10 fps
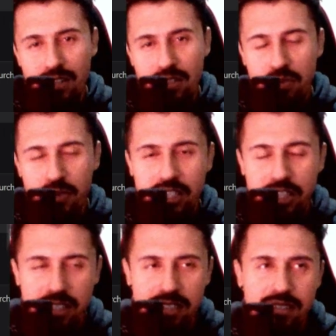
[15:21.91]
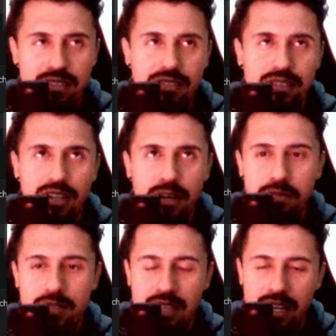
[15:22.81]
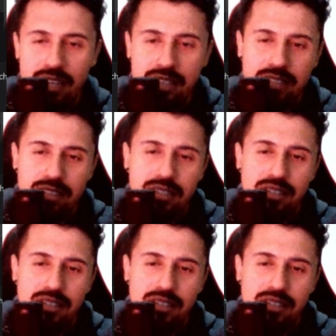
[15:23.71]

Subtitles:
So we just updated